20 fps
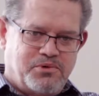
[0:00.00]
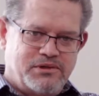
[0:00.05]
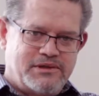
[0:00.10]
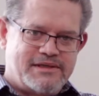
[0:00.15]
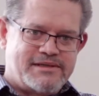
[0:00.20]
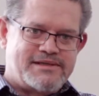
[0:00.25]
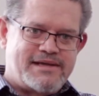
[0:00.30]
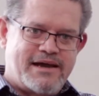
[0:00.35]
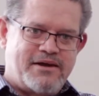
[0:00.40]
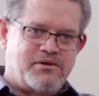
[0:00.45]
put
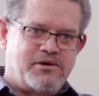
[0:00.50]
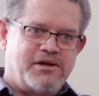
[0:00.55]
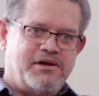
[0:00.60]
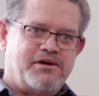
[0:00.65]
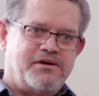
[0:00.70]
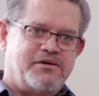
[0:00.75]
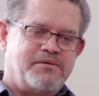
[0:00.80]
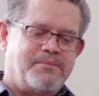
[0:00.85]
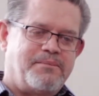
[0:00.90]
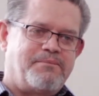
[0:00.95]
this out
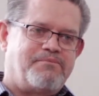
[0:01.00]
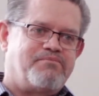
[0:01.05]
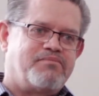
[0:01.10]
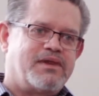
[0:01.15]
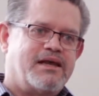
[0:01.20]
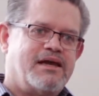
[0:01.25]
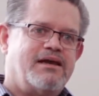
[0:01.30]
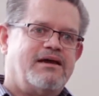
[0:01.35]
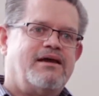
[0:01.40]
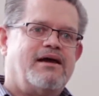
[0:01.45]
here.
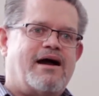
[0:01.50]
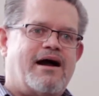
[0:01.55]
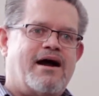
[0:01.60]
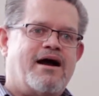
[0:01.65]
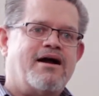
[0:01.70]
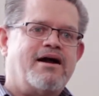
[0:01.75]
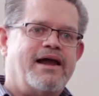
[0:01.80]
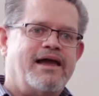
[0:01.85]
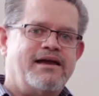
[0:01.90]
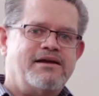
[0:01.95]

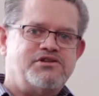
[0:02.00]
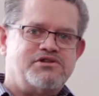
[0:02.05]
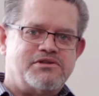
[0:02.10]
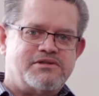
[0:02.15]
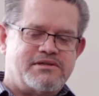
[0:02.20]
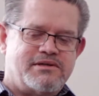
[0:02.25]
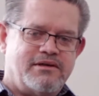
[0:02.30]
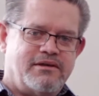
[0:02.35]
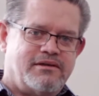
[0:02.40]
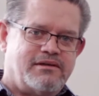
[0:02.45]
Our agency,